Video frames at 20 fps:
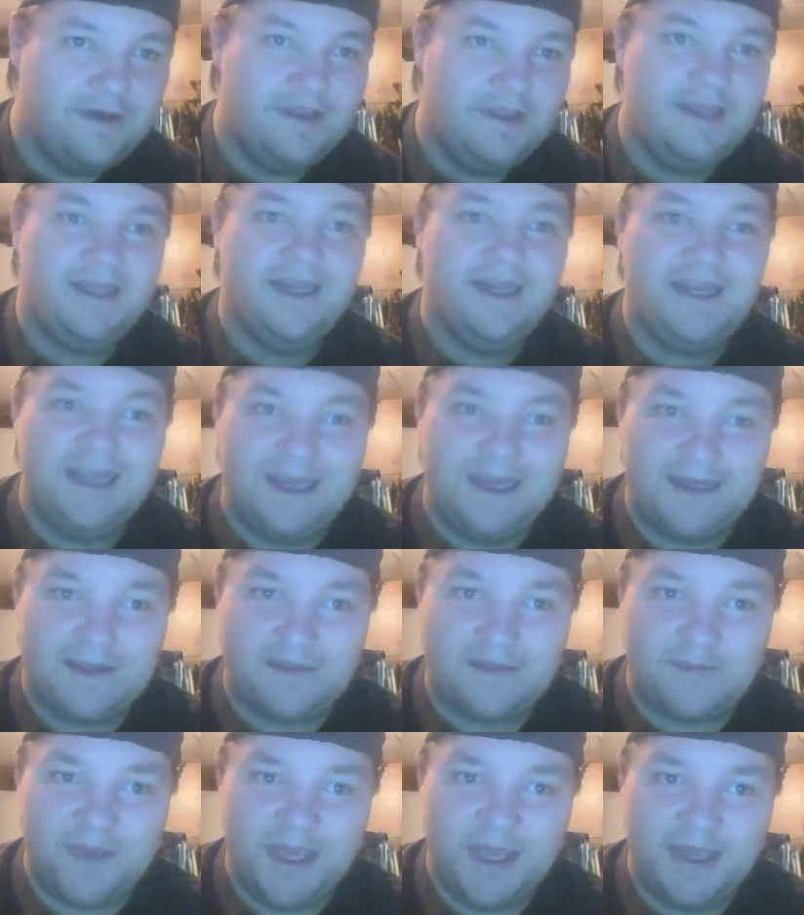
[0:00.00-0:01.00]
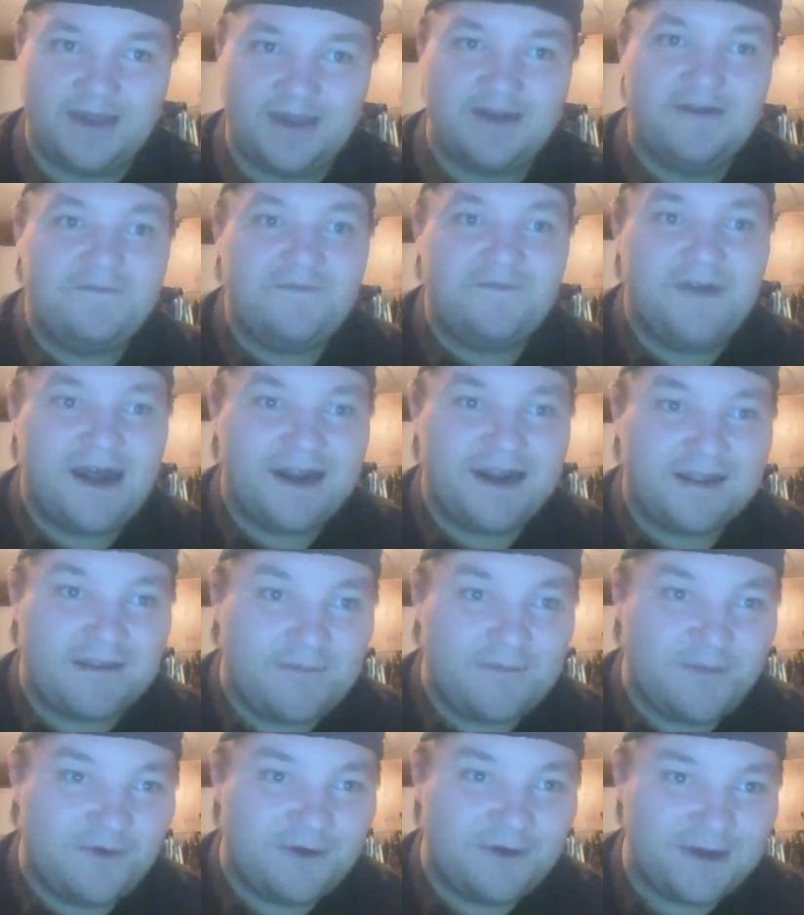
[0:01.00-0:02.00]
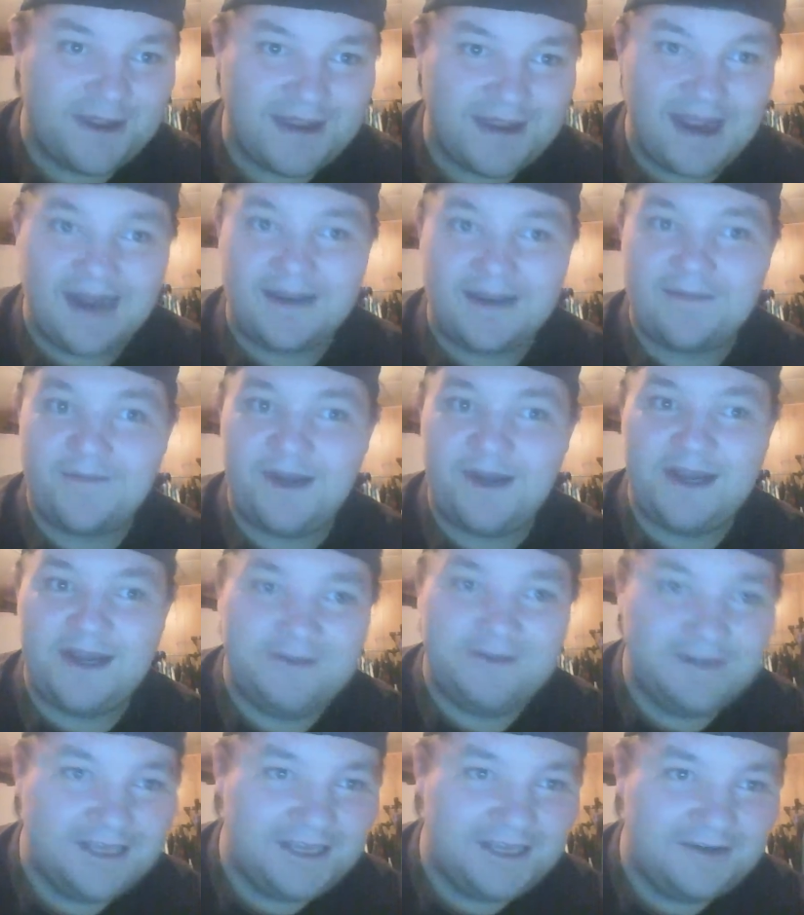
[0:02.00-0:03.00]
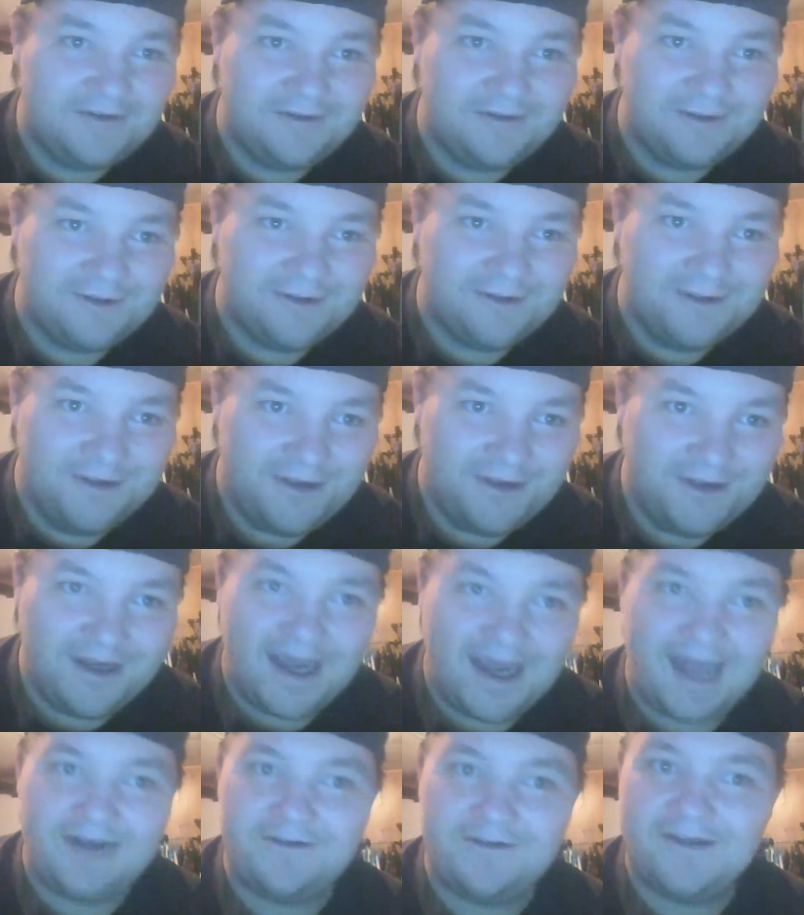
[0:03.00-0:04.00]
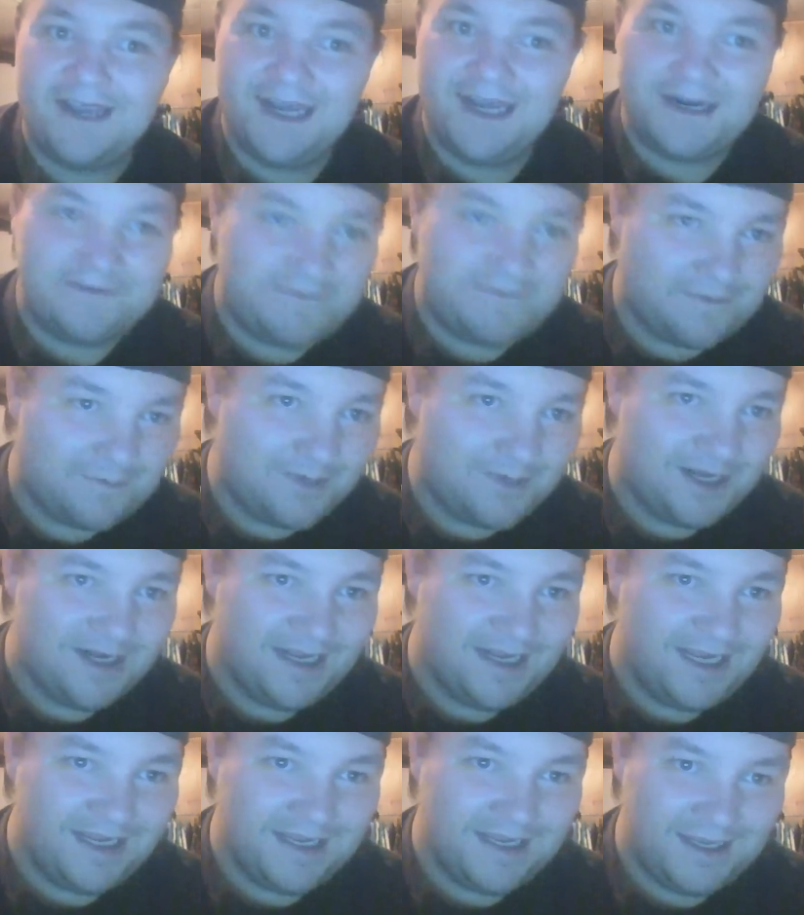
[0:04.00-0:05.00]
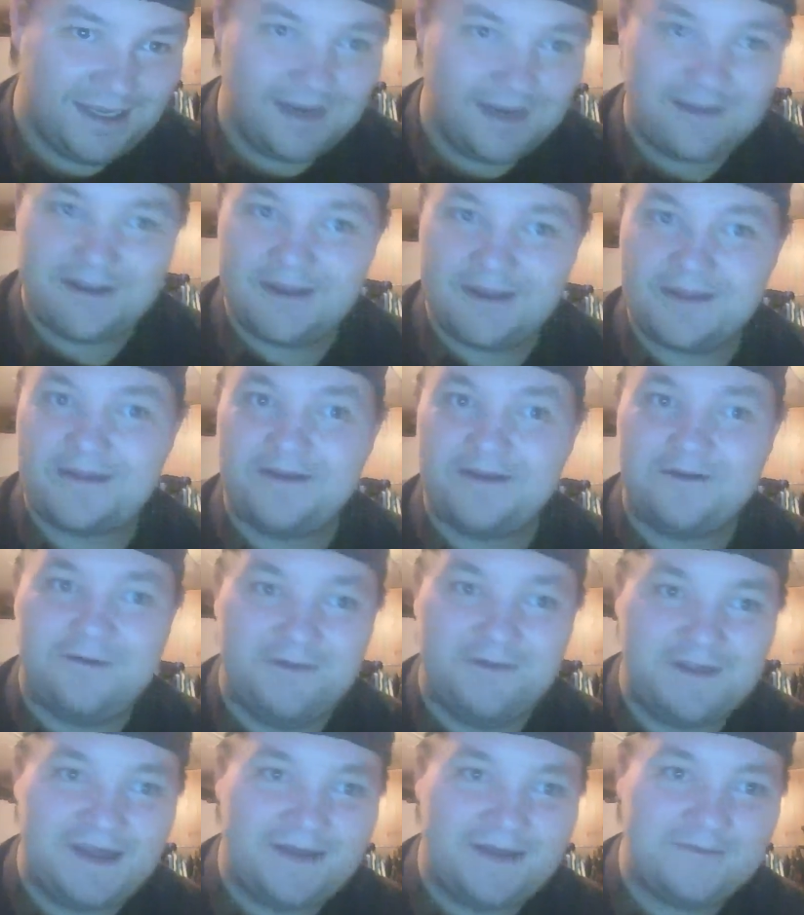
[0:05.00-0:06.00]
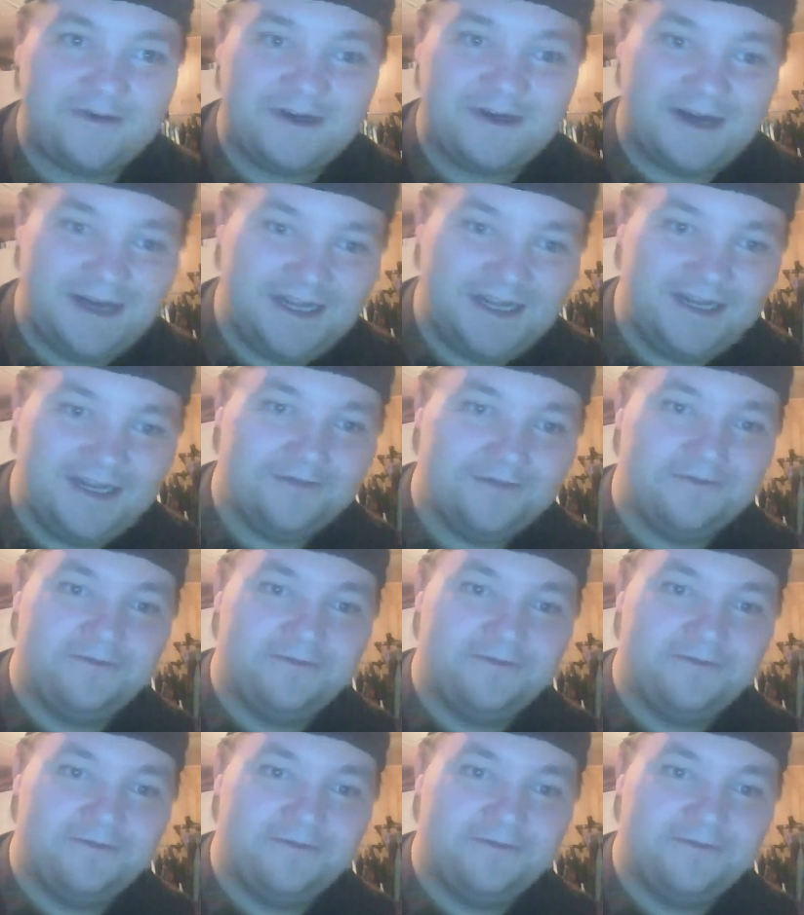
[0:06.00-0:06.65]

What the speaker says: than ESPN and Fox Sports. That's my only goal. I don't care for money. It's just a goal that I'm trying to do.